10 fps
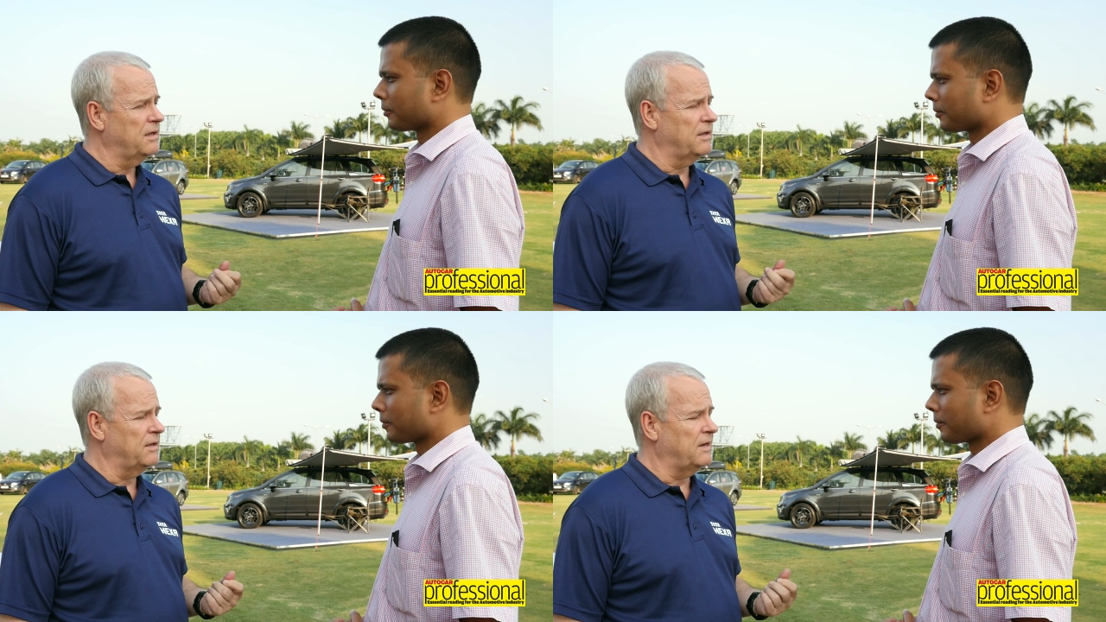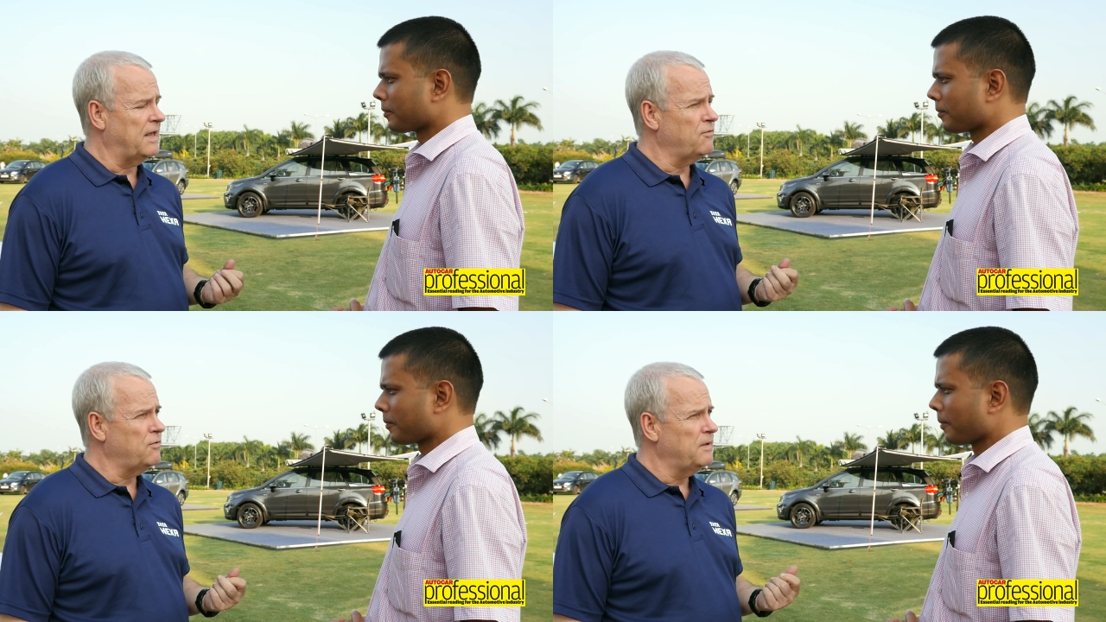
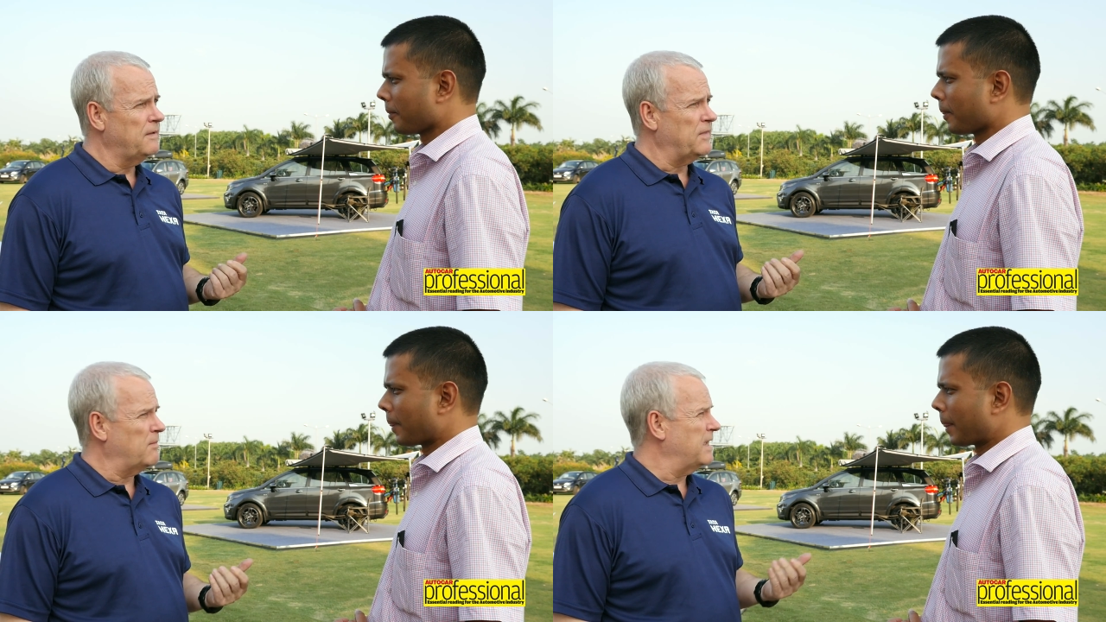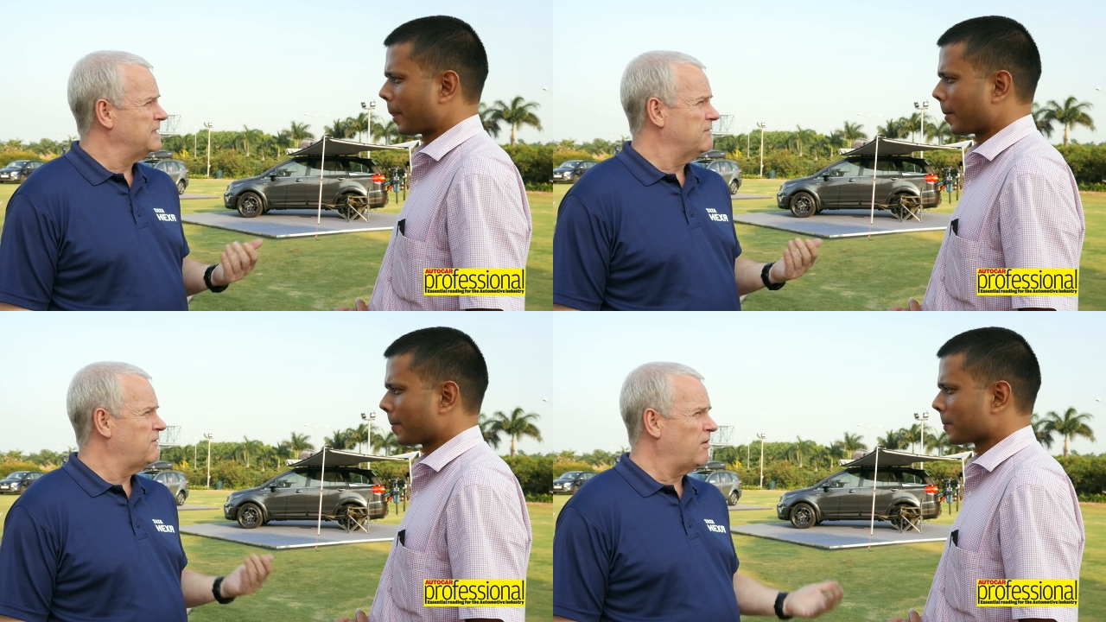Speaker 1: level. That
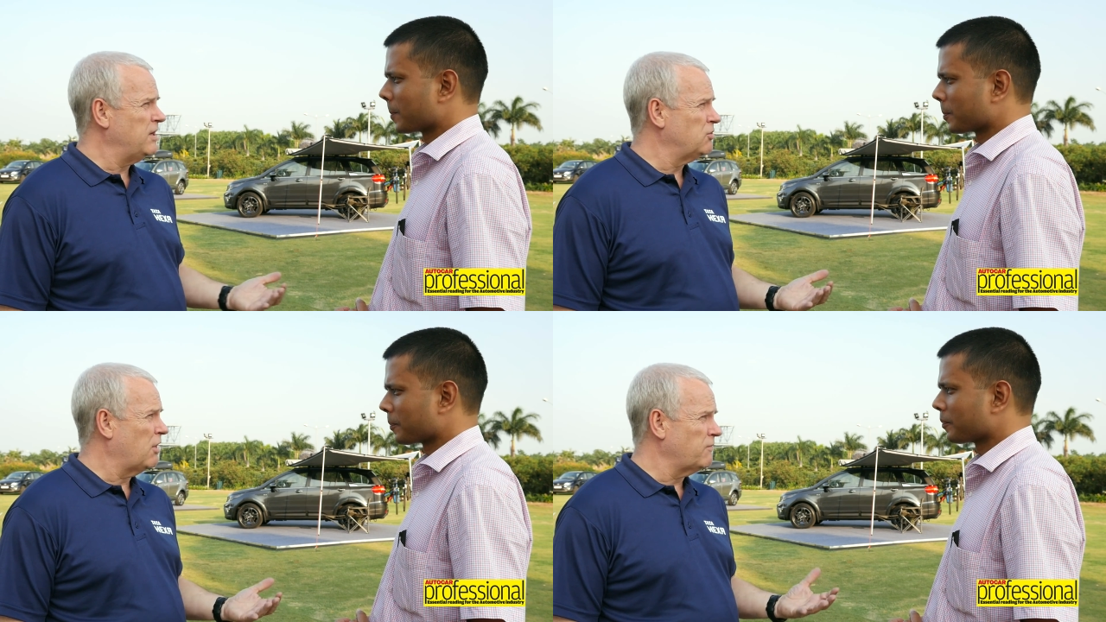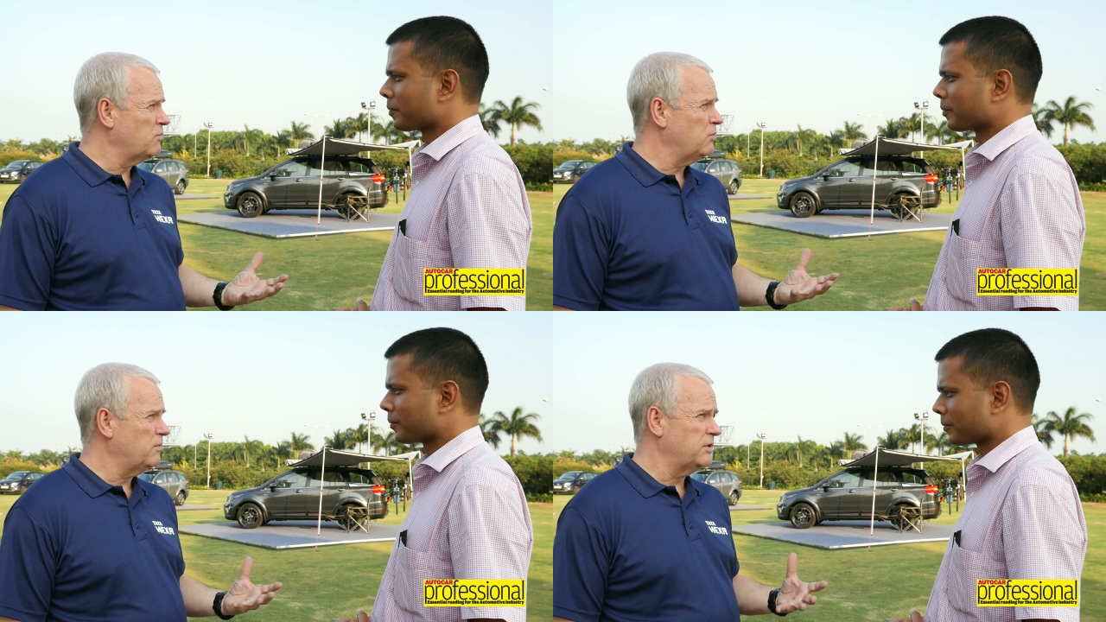makes it very
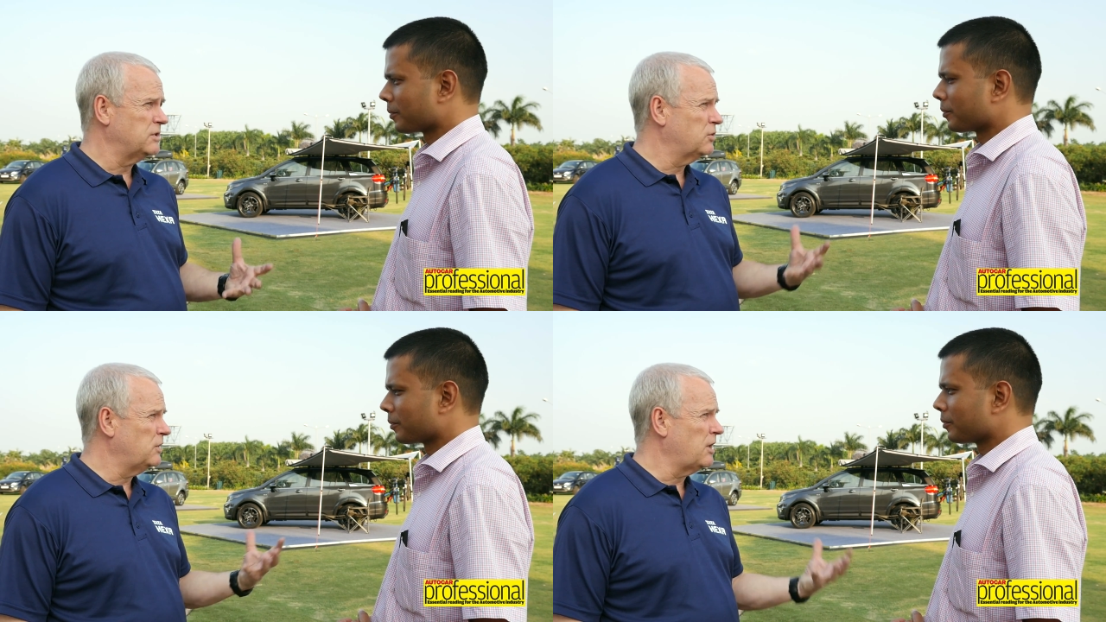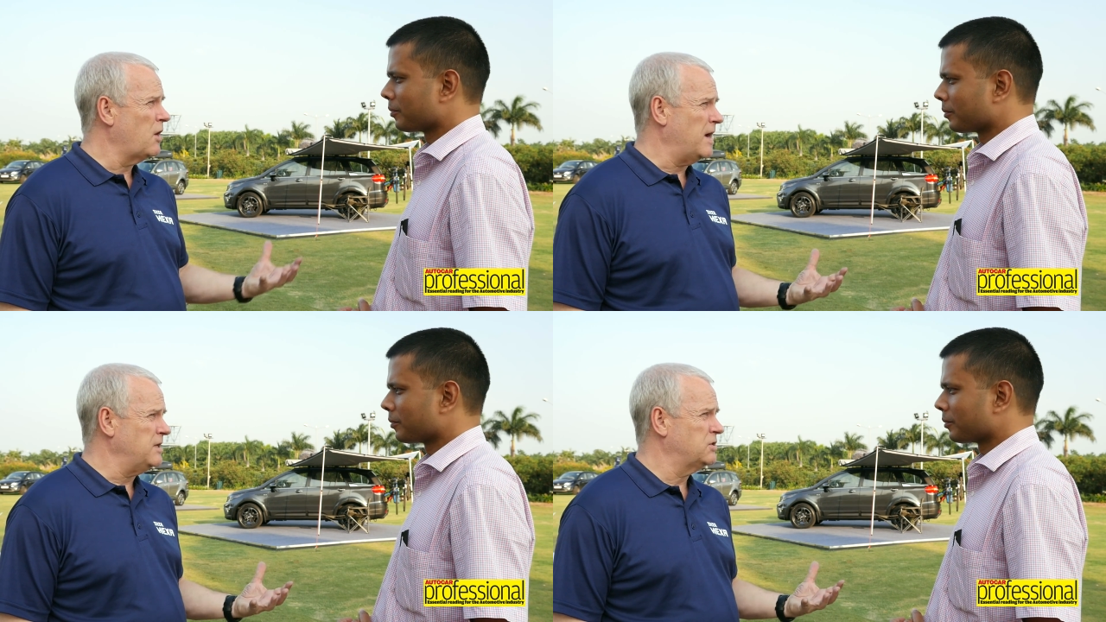drivable. There's a good
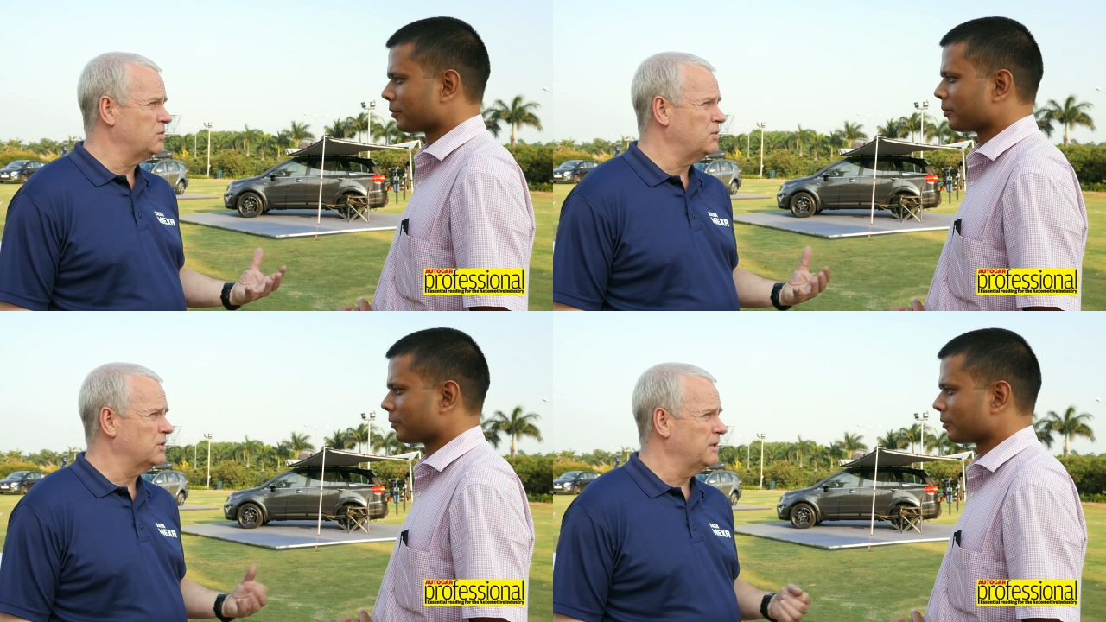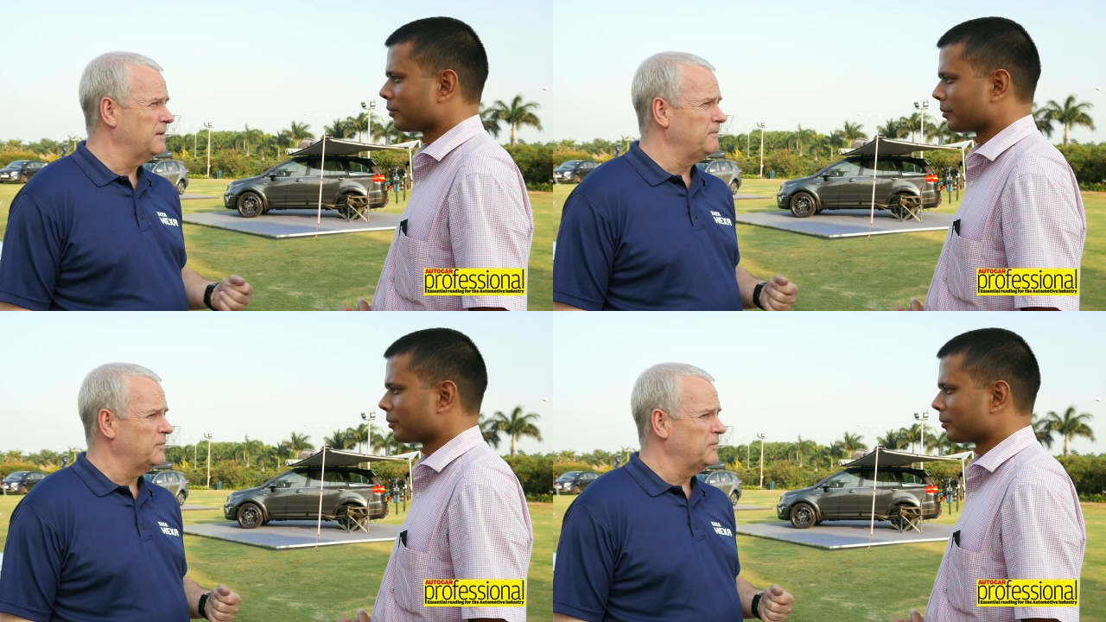low end torque.